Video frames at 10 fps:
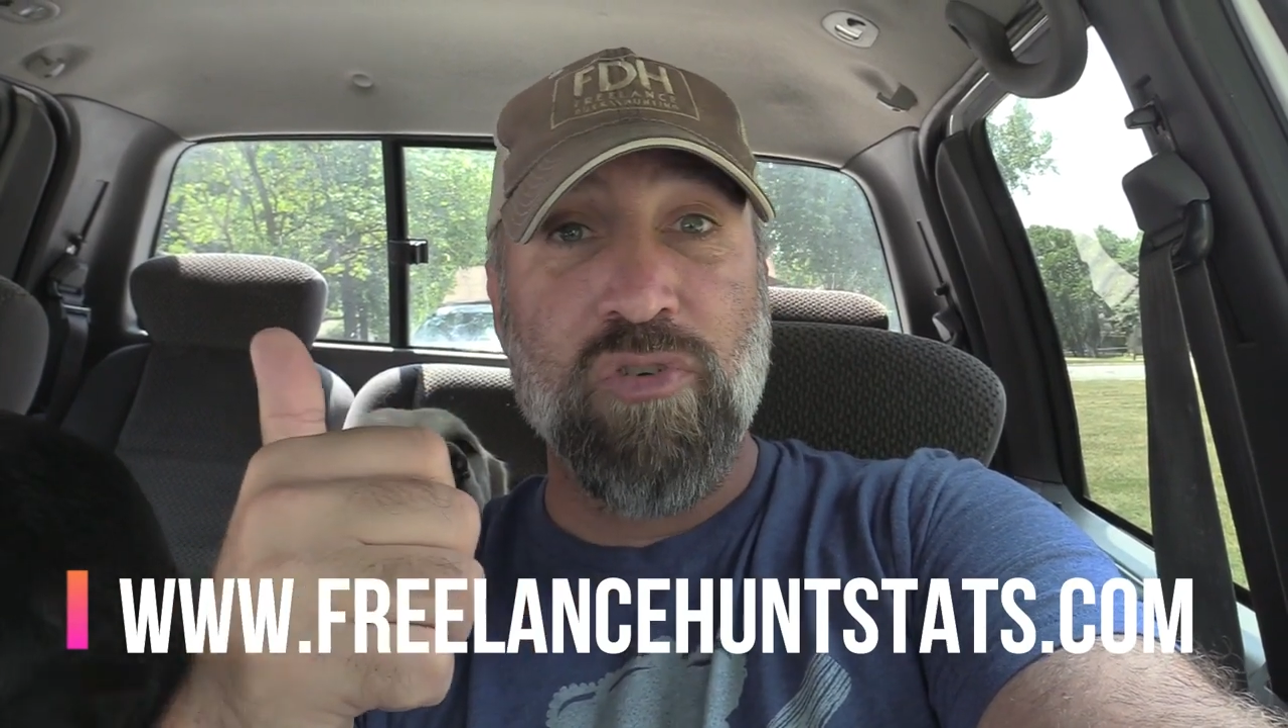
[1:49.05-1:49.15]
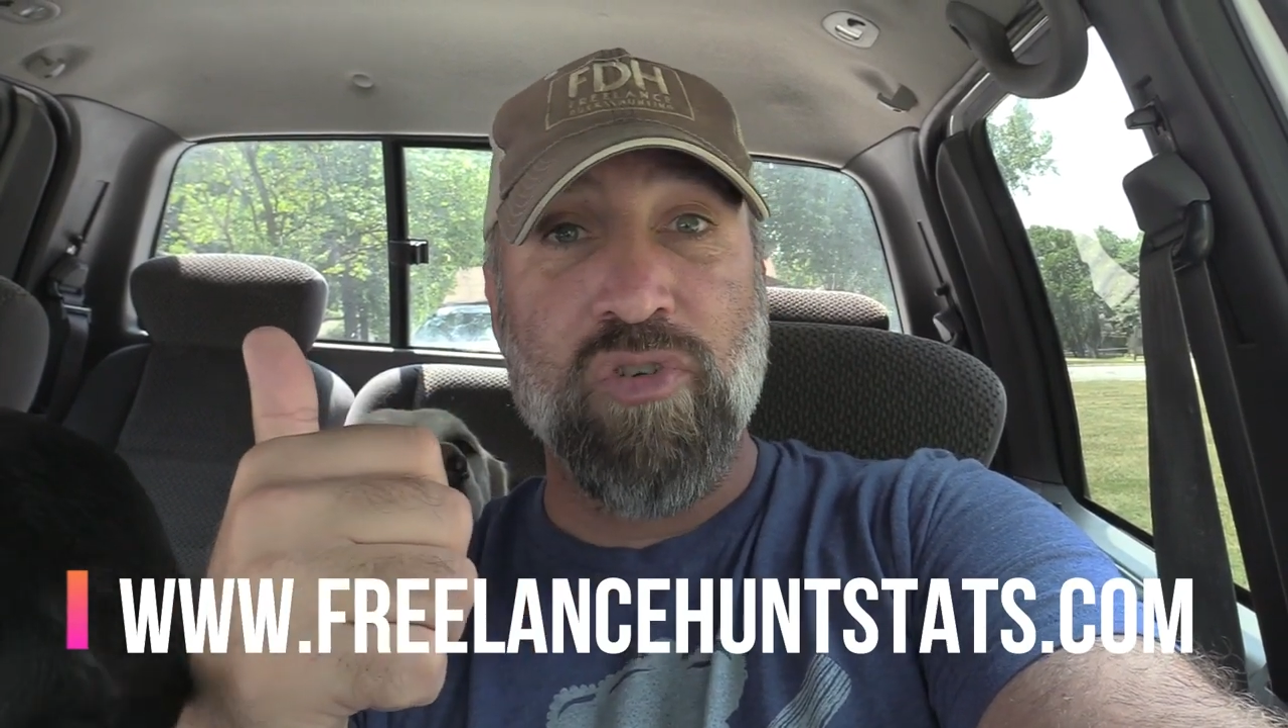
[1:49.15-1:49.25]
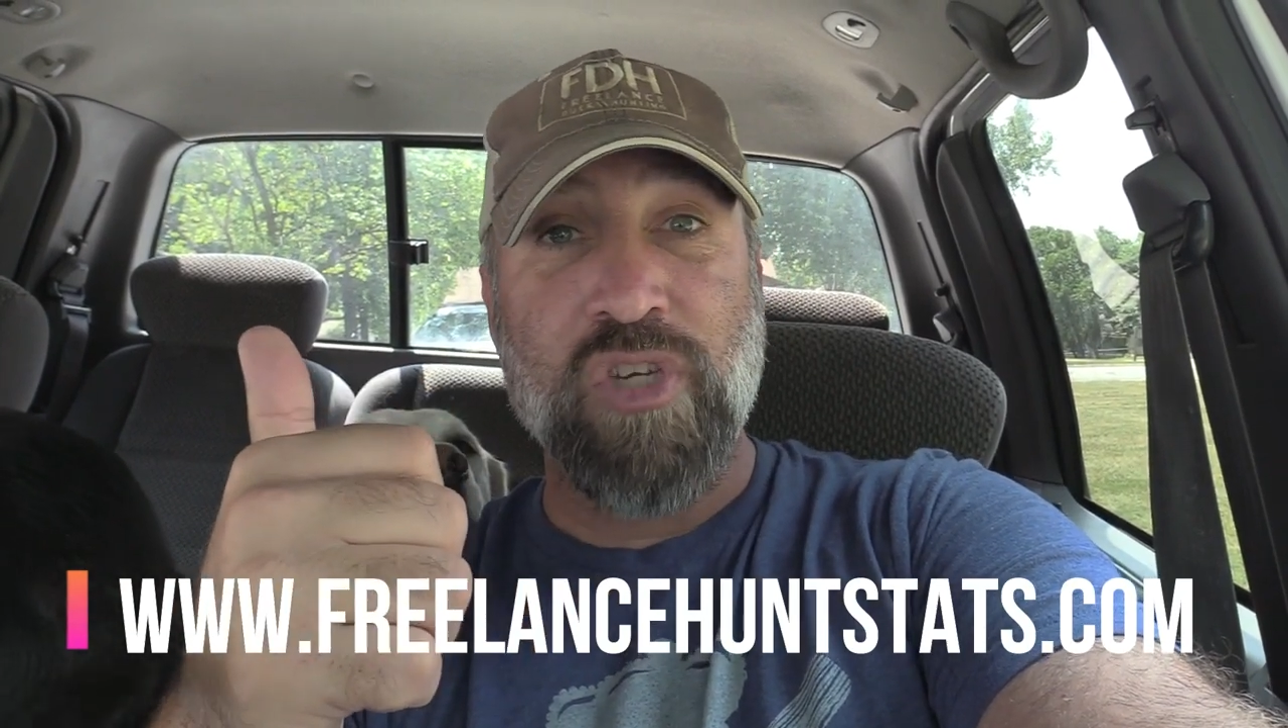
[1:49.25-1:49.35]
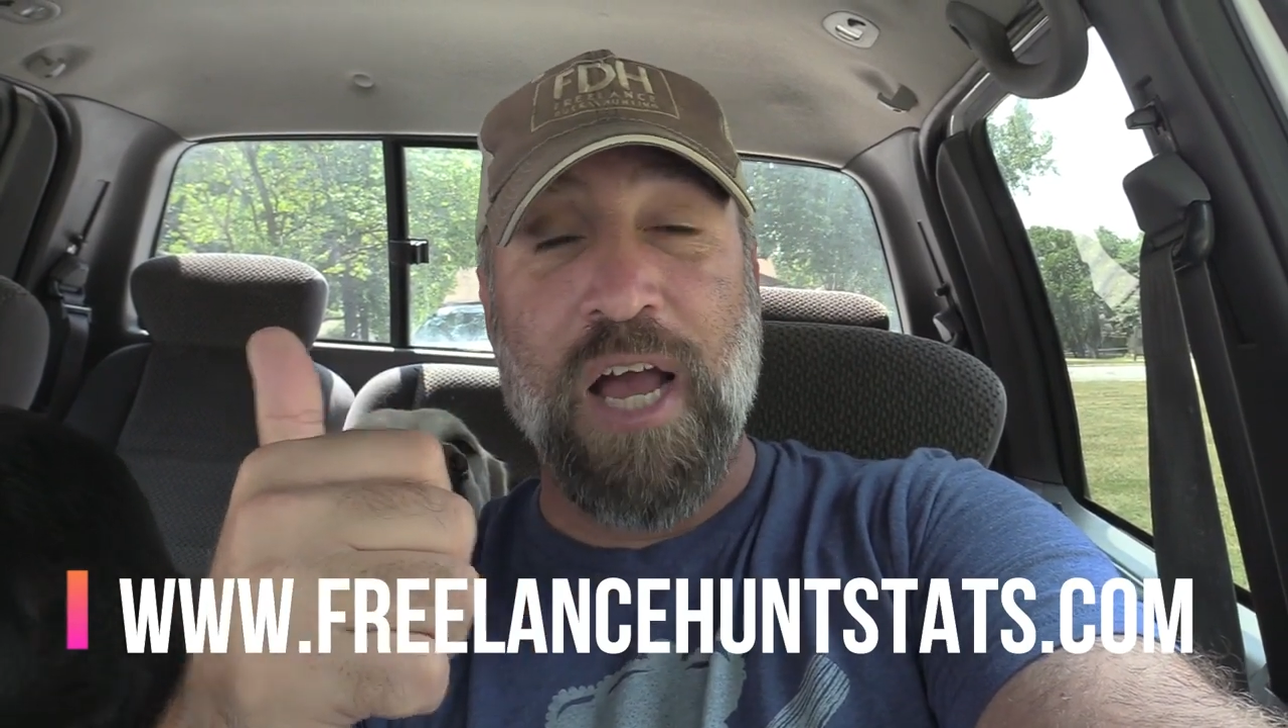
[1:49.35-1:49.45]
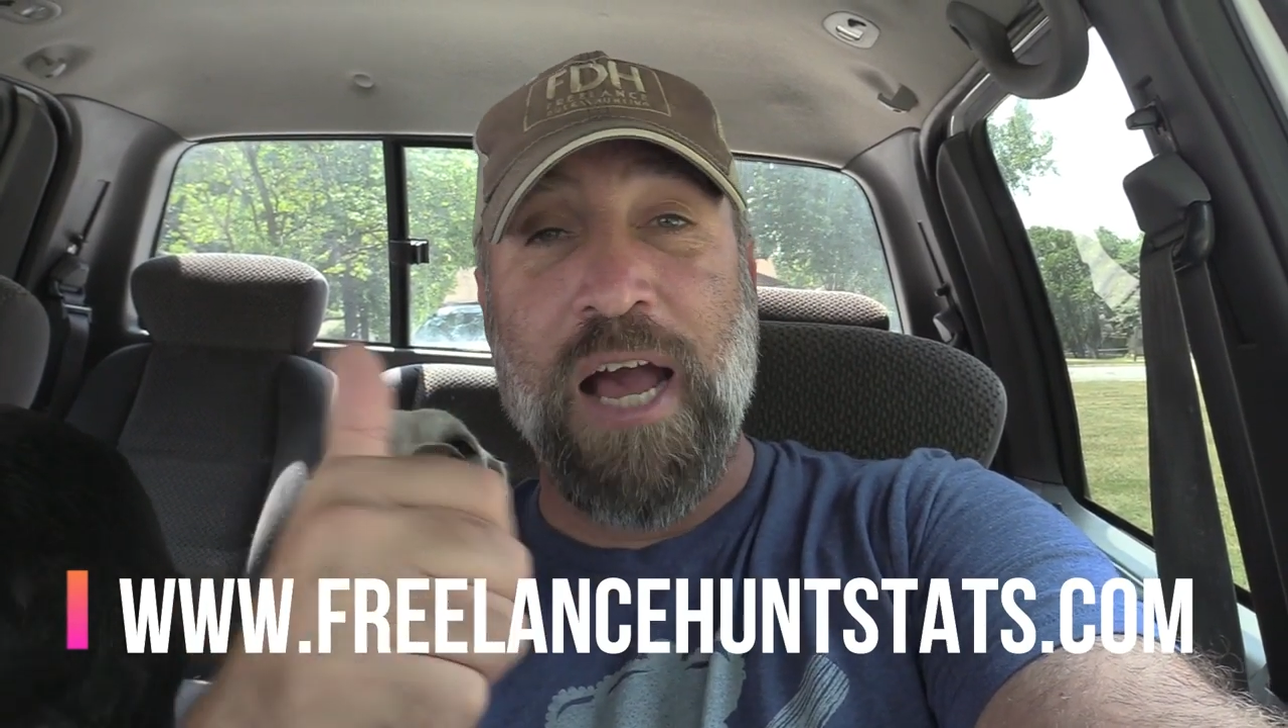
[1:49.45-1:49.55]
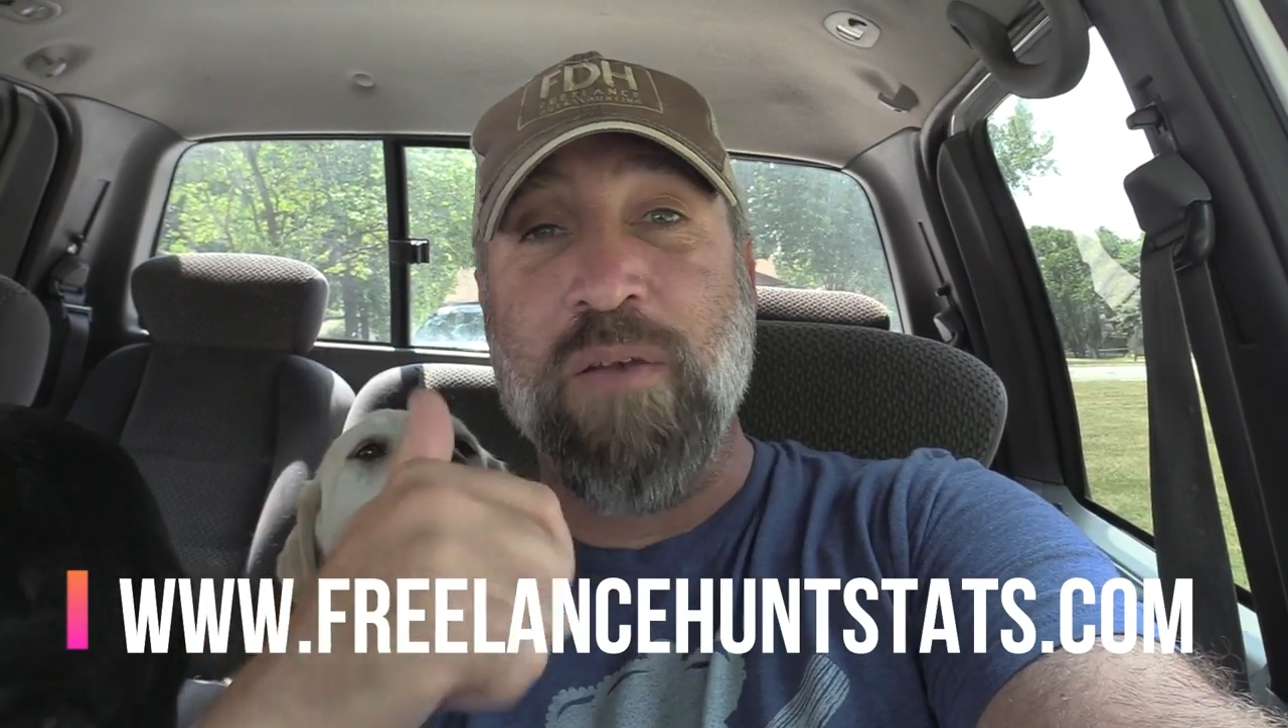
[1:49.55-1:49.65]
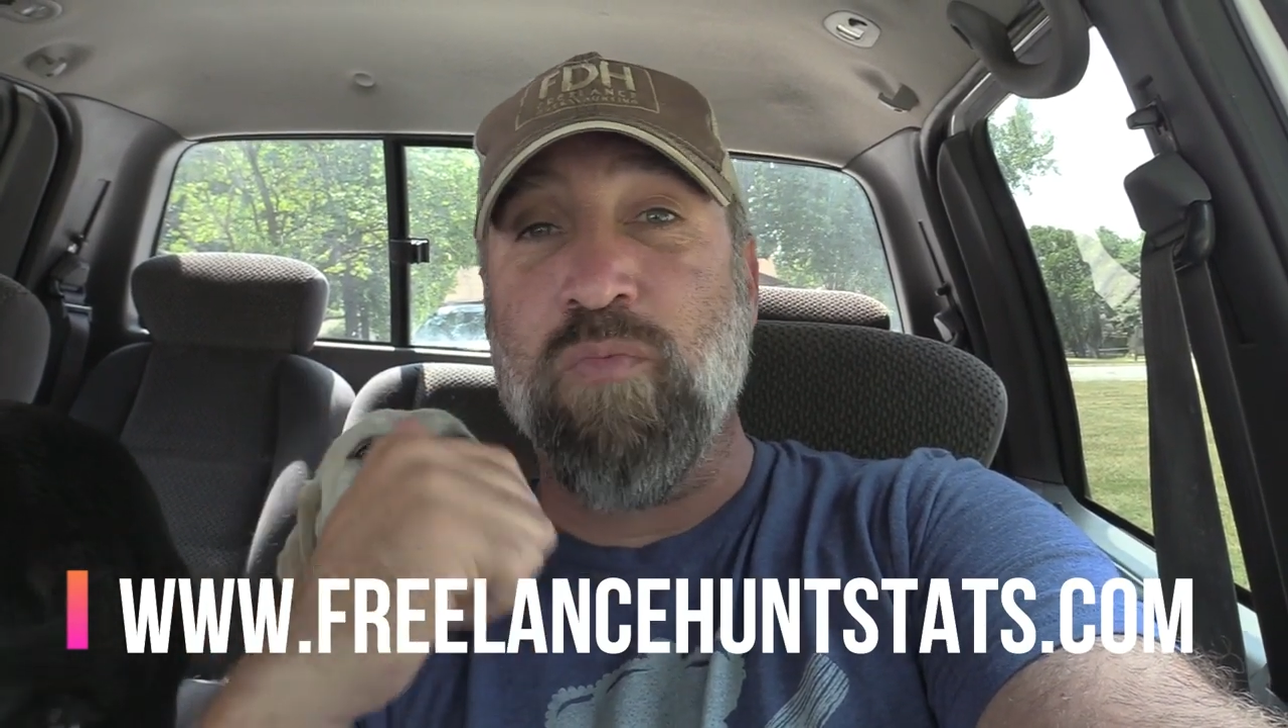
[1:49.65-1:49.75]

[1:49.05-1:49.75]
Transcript: you shot,